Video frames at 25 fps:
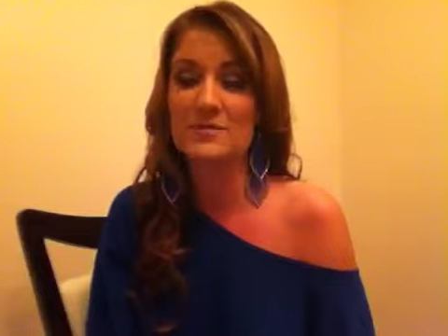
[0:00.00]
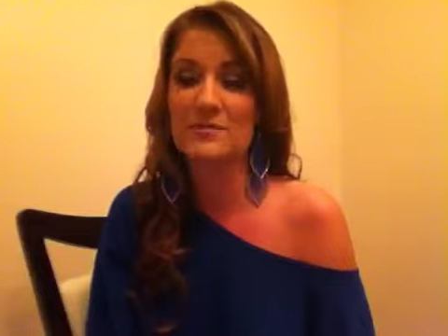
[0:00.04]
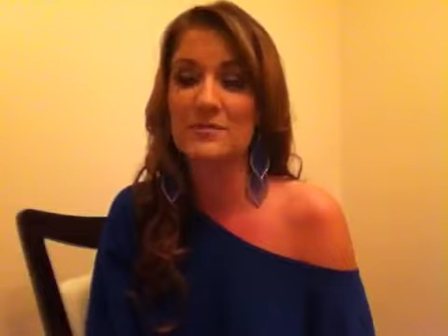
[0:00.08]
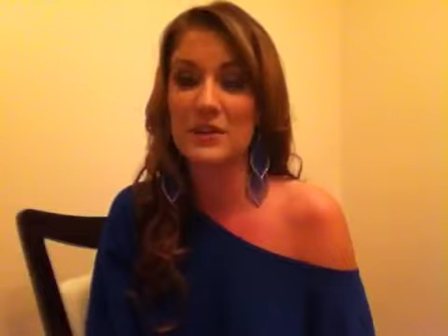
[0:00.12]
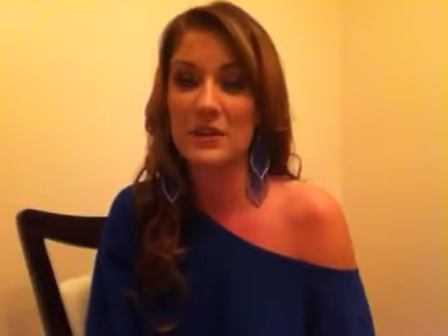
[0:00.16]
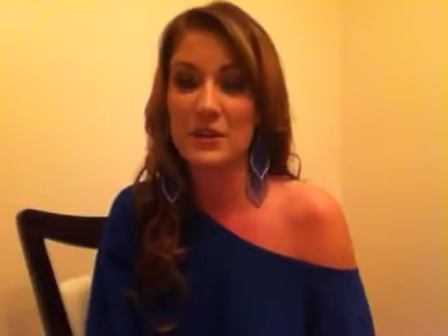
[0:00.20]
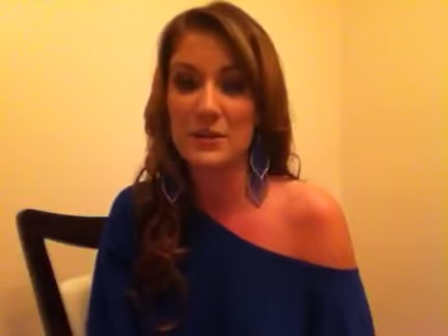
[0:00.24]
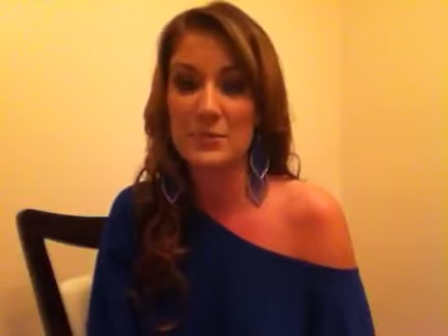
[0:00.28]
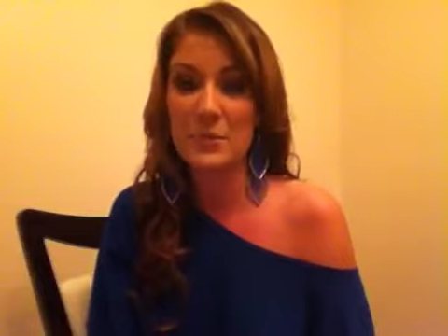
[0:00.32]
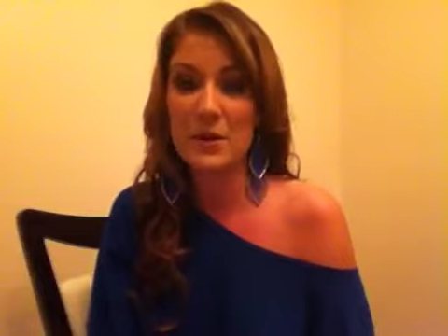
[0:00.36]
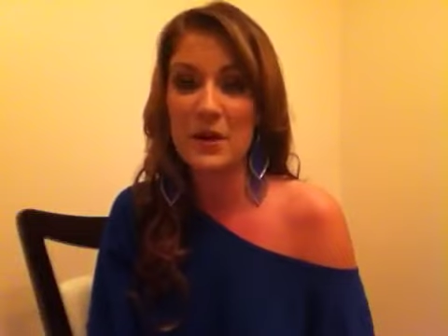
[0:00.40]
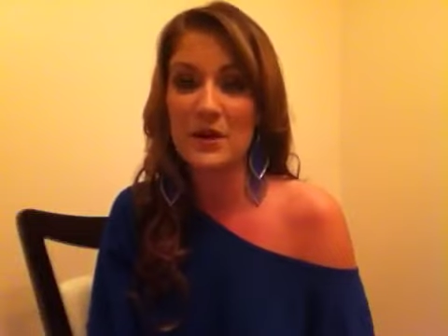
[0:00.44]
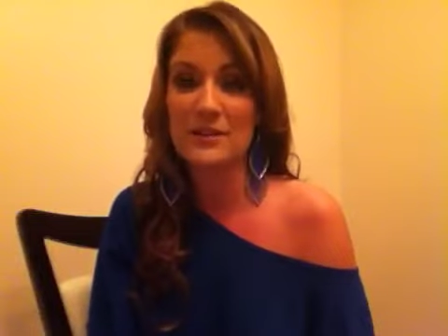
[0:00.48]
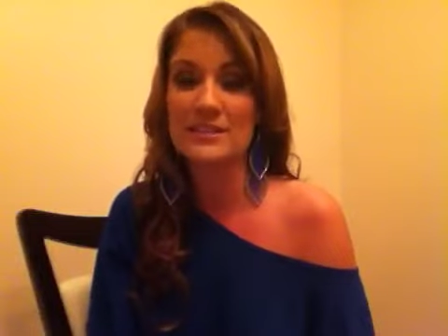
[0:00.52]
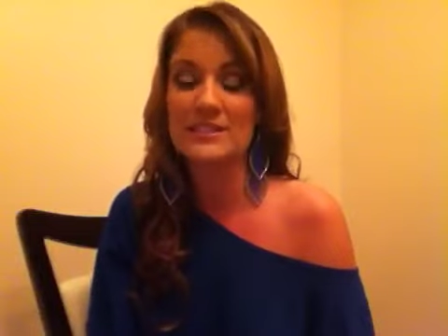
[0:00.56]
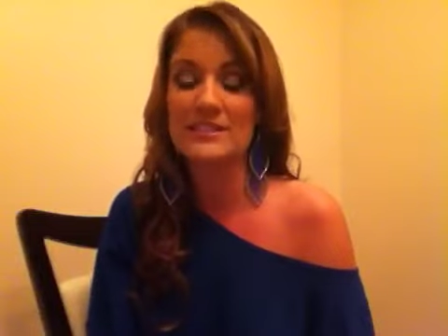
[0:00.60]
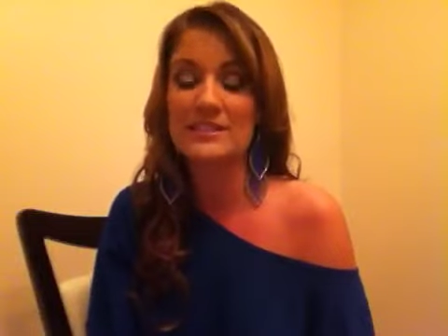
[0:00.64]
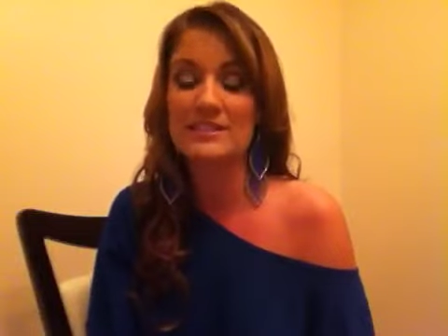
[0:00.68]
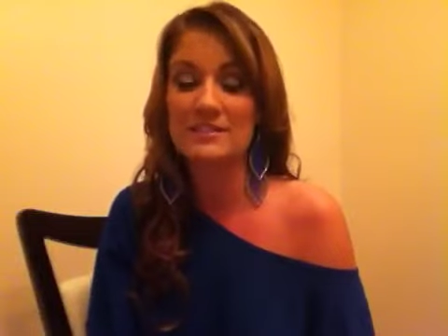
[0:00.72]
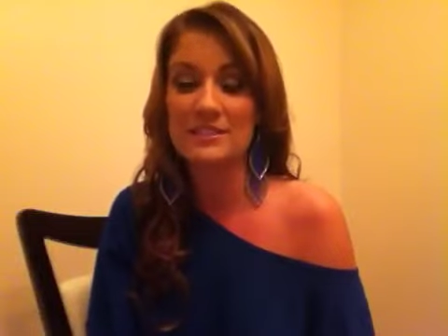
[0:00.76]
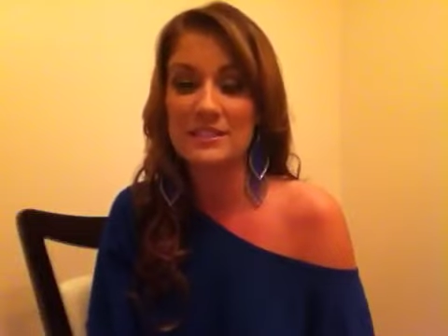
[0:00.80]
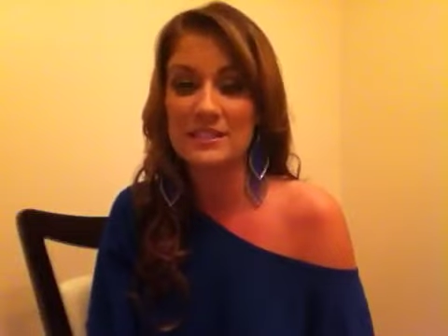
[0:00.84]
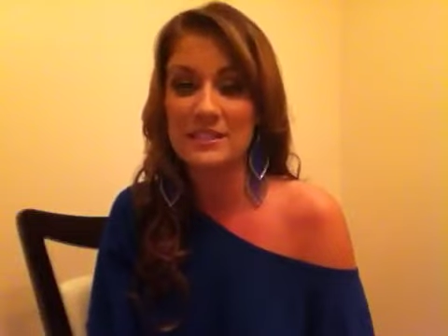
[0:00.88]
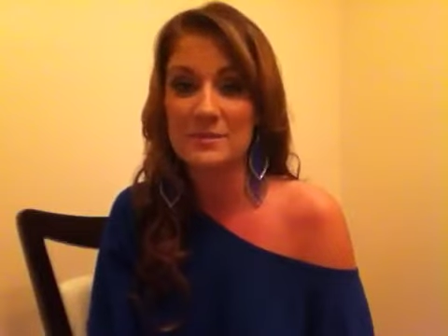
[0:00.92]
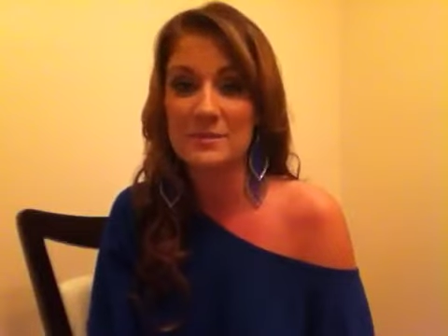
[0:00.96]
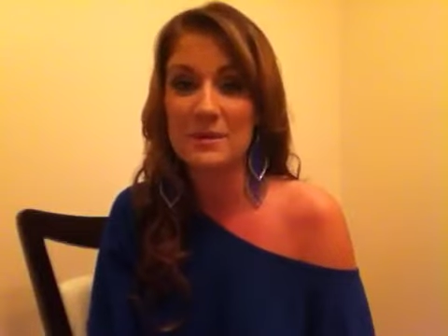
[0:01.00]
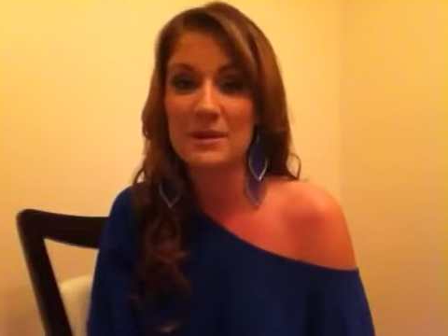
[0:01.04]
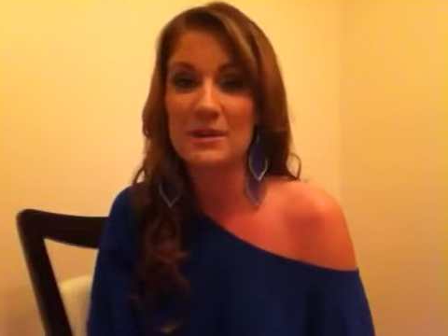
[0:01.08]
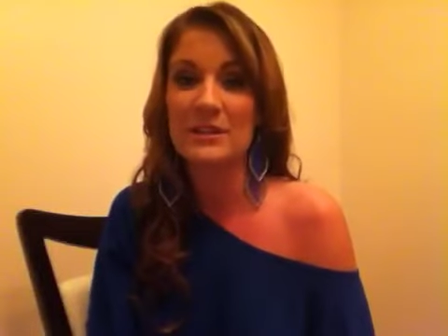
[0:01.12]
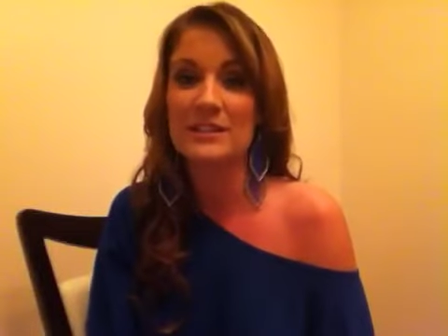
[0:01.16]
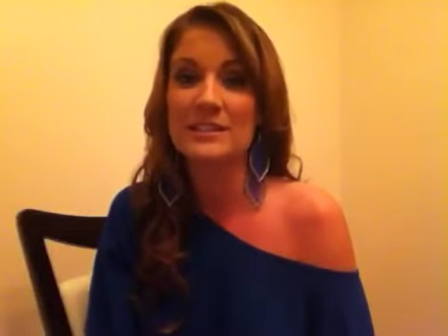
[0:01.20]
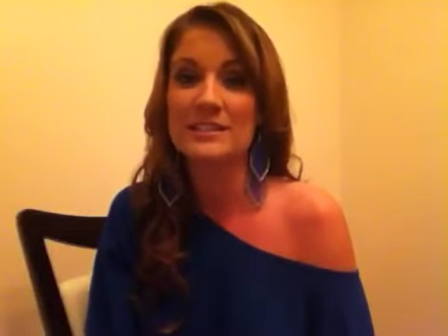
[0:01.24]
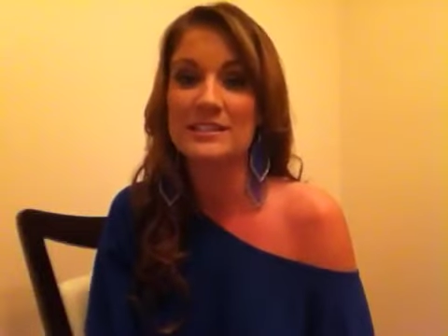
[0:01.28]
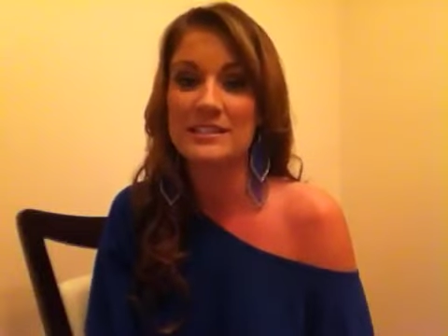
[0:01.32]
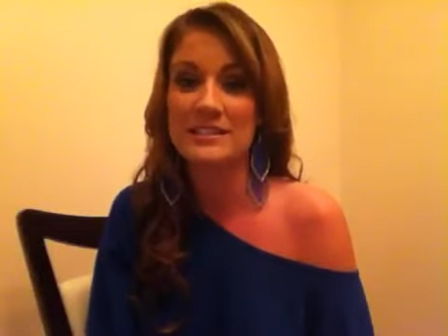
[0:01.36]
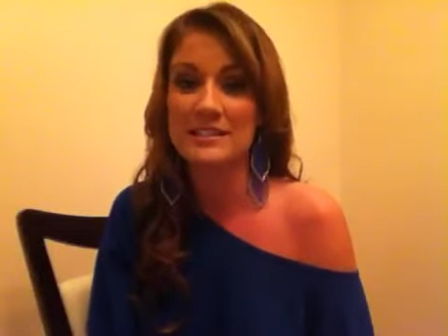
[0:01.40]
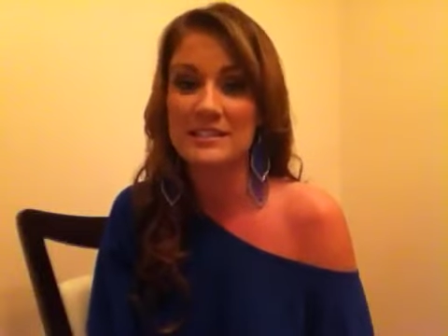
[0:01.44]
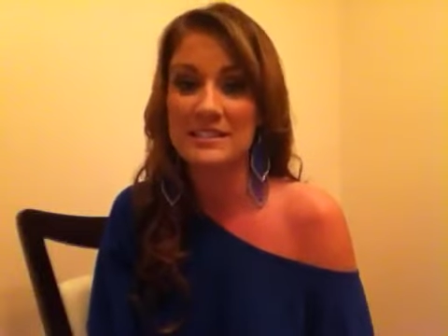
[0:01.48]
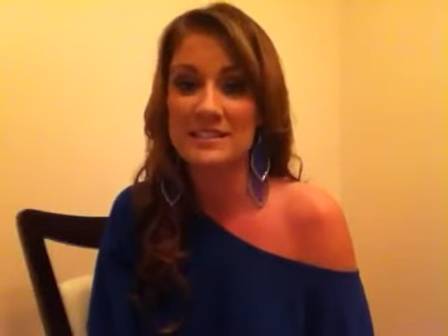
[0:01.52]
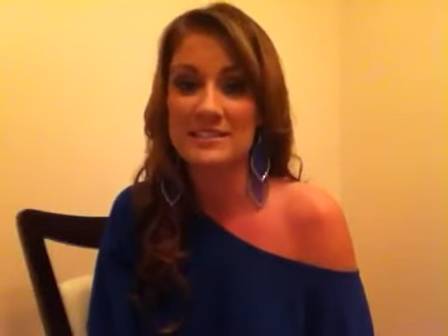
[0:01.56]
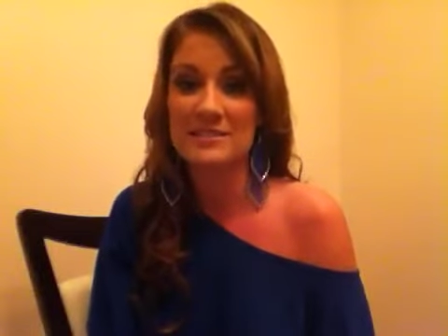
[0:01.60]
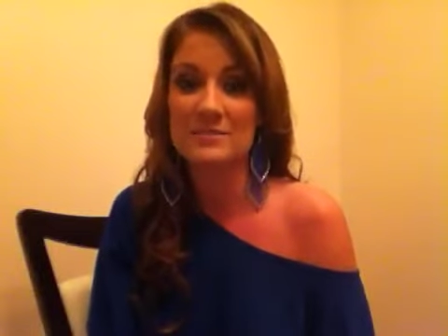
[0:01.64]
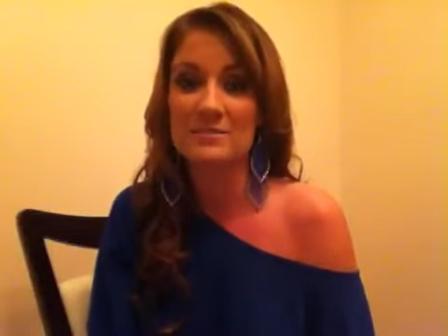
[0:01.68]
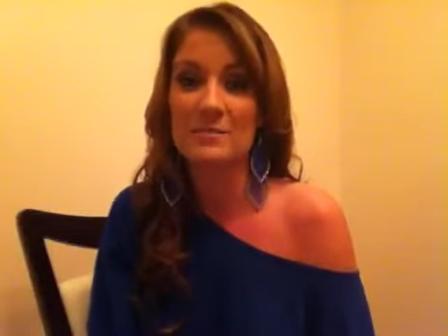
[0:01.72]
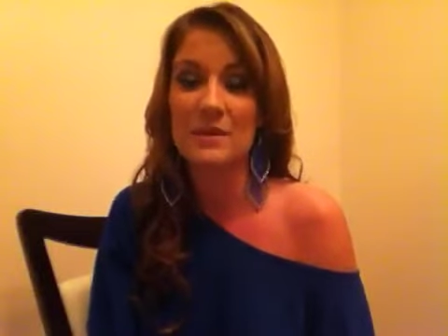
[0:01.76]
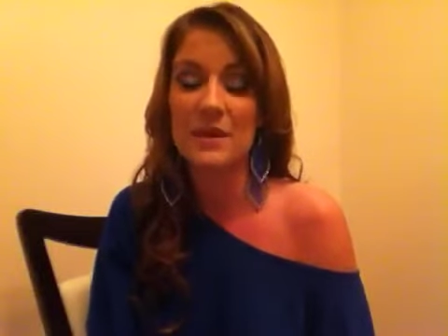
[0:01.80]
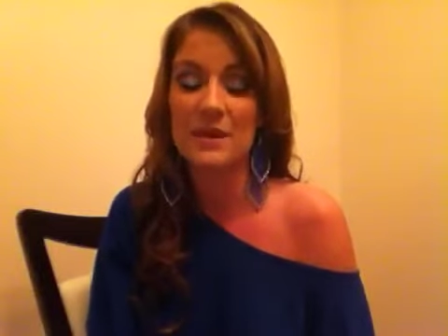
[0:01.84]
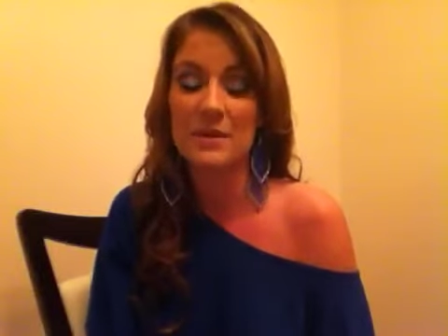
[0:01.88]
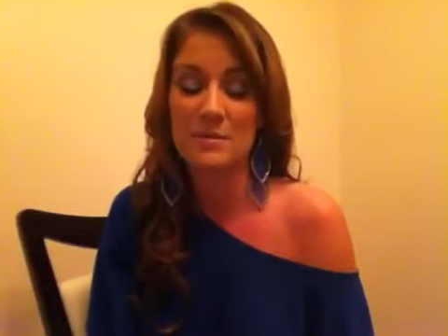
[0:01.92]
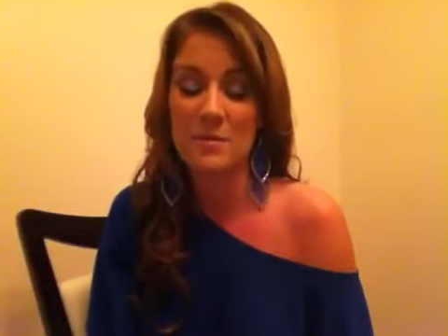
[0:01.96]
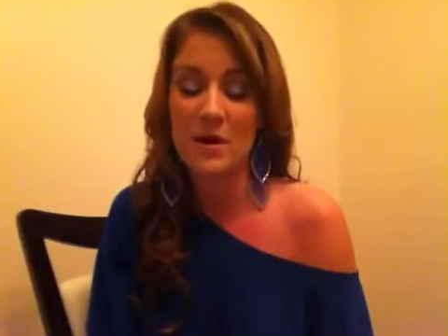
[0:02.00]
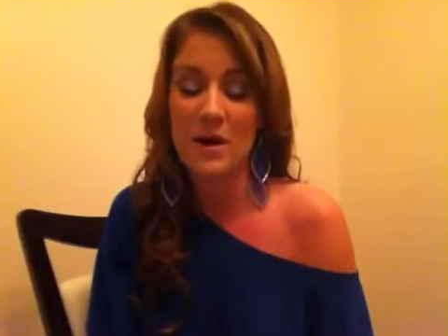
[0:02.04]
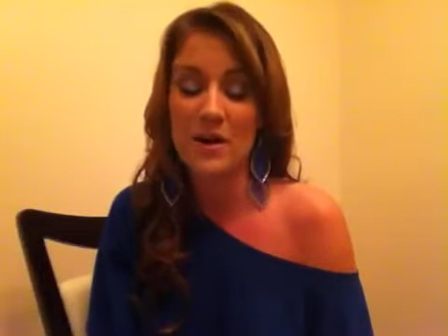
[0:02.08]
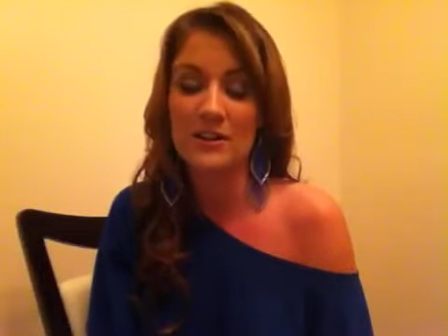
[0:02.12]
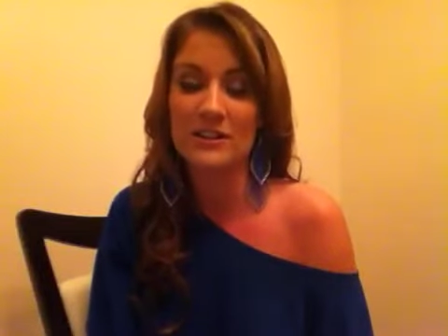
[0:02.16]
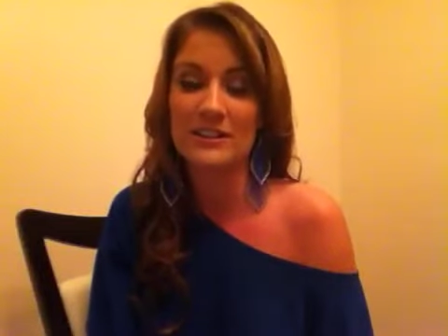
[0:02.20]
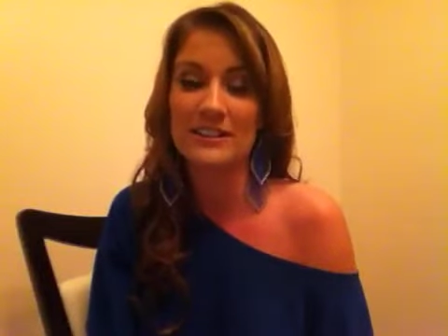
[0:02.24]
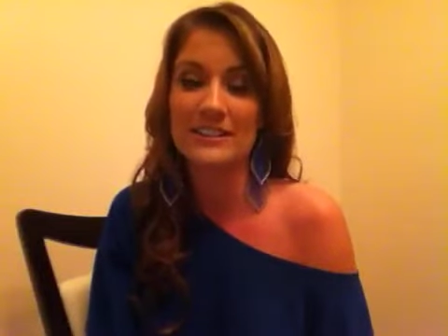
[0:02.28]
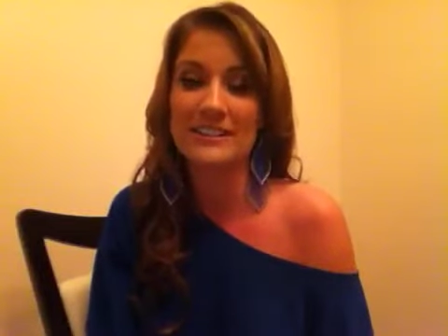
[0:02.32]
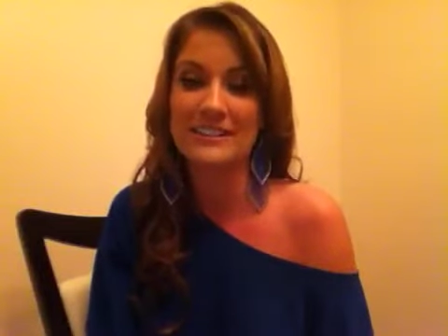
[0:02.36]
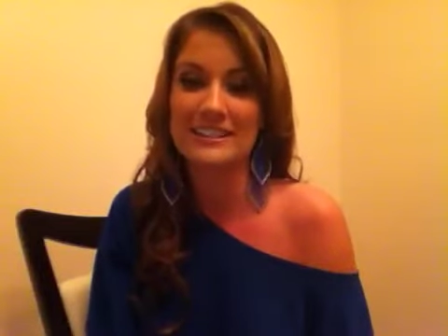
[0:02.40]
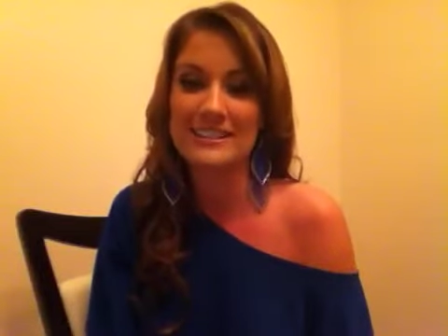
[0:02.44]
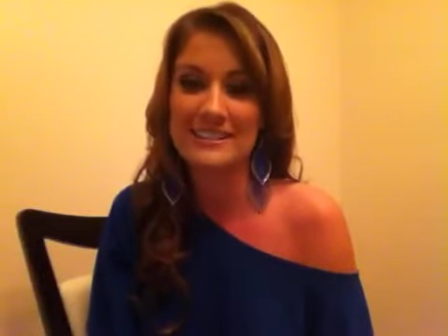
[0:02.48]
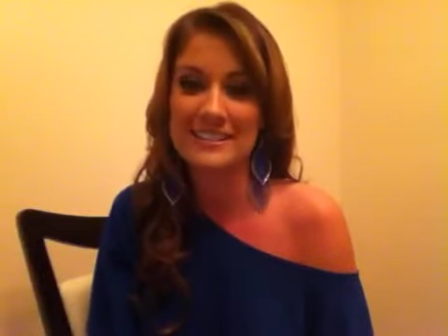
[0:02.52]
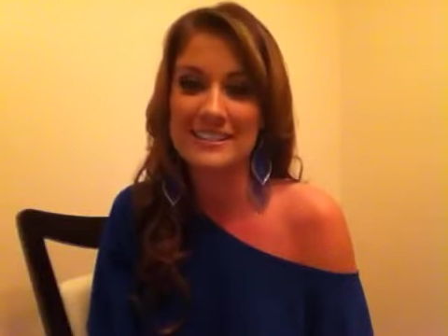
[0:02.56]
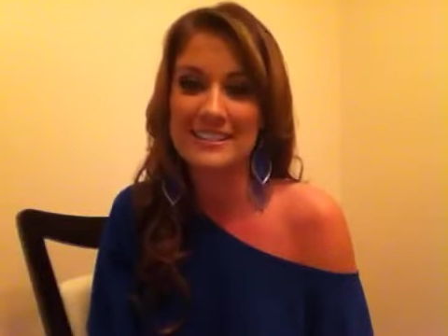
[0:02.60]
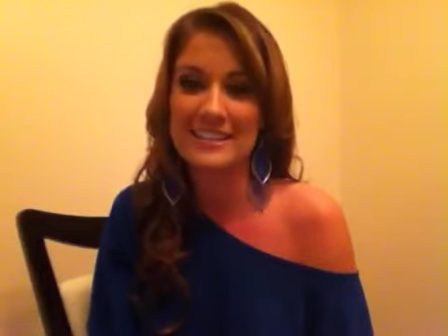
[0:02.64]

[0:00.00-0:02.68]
very positive experiences in modeling.